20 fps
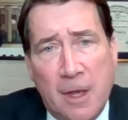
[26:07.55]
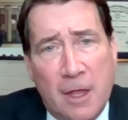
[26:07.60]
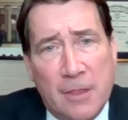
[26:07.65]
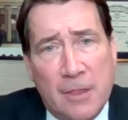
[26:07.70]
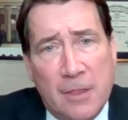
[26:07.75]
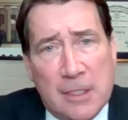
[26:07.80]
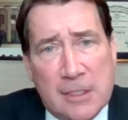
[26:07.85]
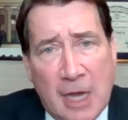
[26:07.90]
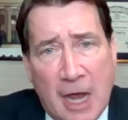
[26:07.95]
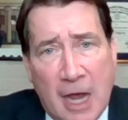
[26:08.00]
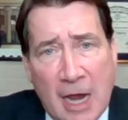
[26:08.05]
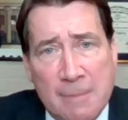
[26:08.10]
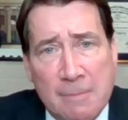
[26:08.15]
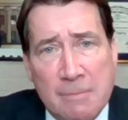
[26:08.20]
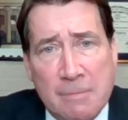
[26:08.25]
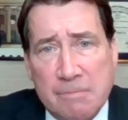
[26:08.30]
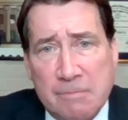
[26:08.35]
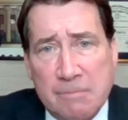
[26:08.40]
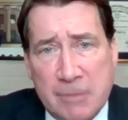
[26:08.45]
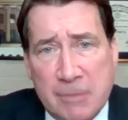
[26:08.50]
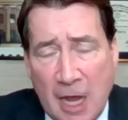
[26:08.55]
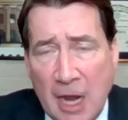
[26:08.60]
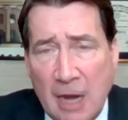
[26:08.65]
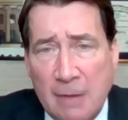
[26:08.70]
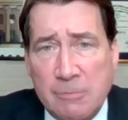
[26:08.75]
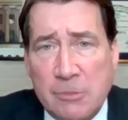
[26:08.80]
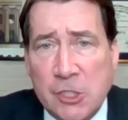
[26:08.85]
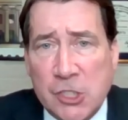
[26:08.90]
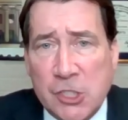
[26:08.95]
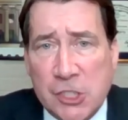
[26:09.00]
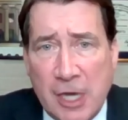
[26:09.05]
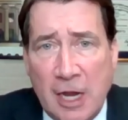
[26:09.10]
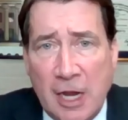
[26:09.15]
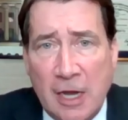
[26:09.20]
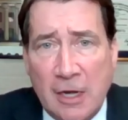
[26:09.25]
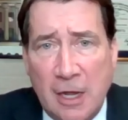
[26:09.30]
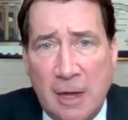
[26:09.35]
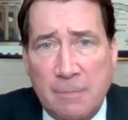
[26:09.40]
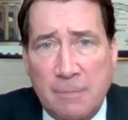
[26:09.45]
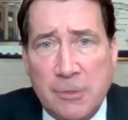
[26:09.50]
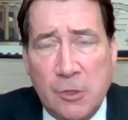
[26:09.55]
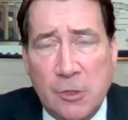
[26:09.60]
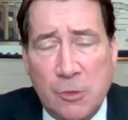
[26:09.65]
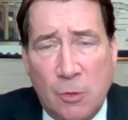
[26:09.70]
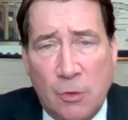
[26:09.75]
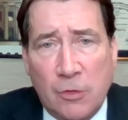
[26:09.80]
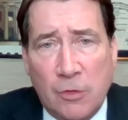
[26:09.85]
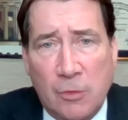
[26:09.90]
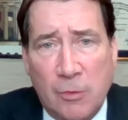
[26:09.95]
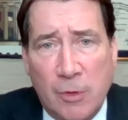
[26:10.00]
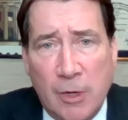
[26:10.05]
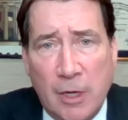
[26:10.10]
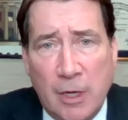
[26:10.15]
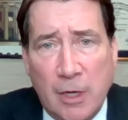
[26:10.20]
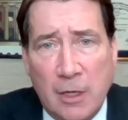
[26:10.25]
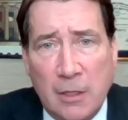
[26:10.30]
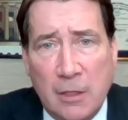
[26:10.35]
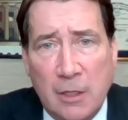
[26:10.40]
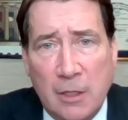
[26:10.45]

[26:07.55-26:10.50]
The time came to stand up to North Korea